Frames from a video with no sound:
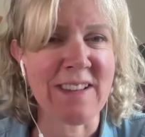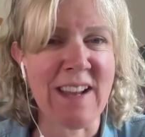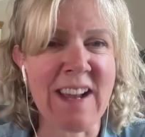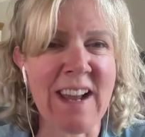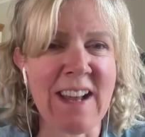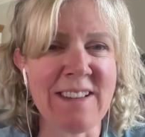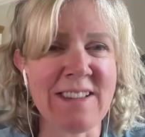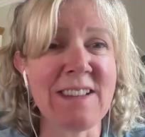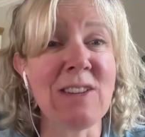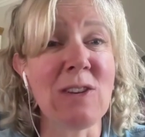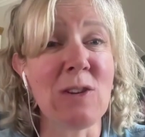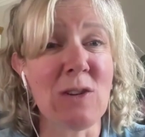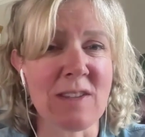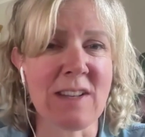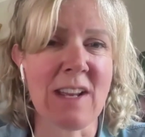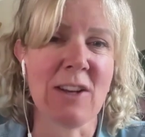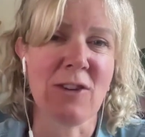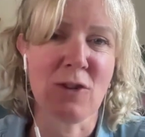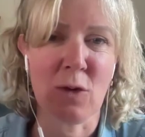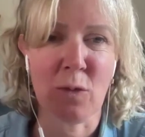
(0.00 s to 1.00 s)
I guess, in your
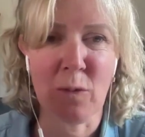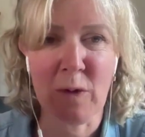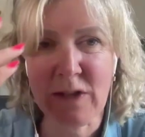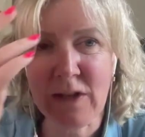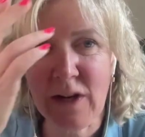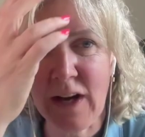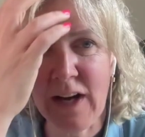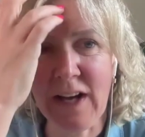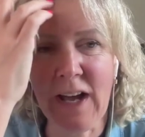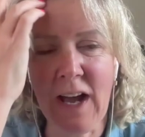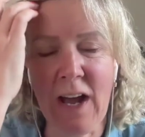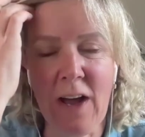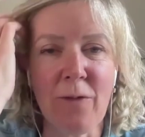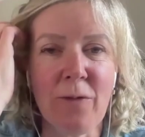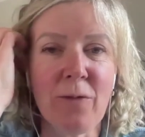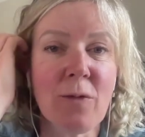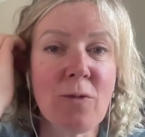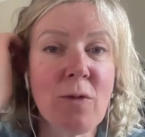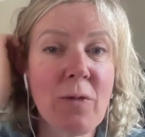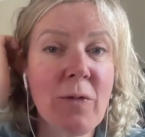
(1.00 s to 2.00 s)
schedule, which I
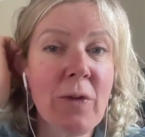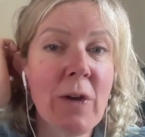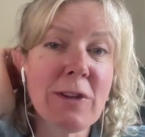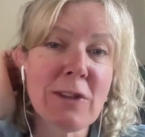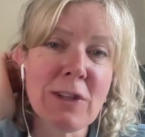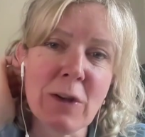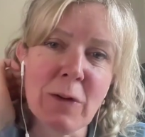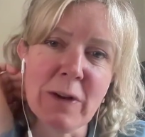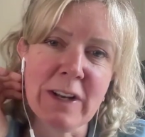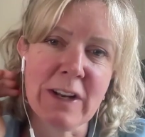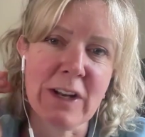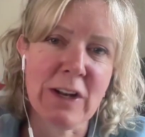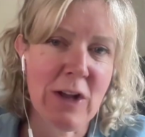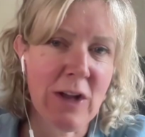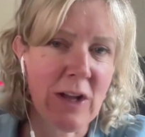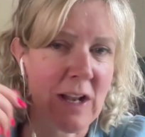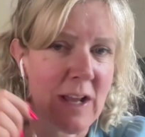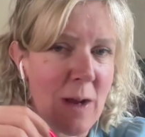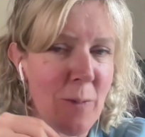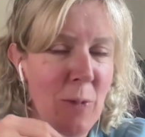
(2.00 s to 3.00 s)
have referred to in an
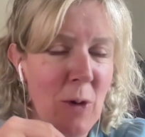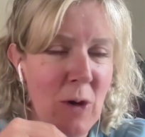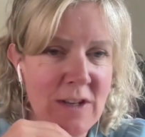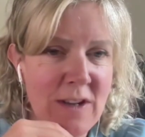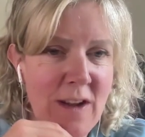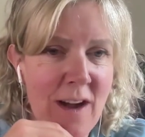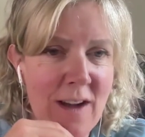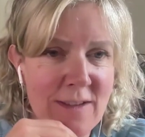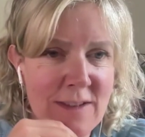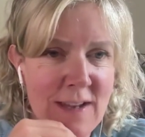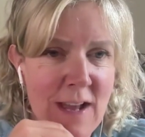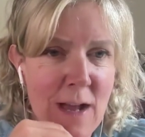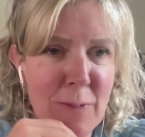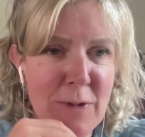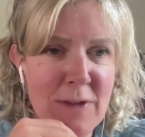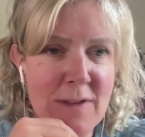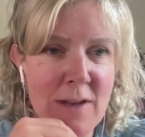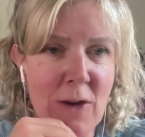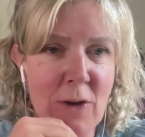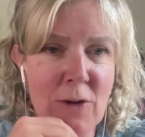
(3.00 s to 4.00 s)
earlier podcast
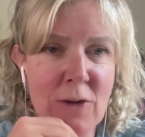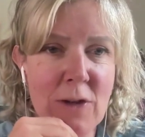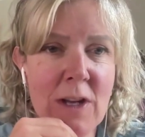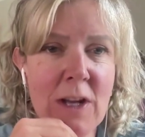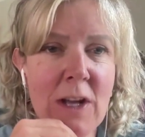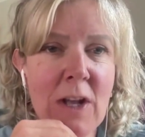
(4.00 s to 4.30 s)
episode.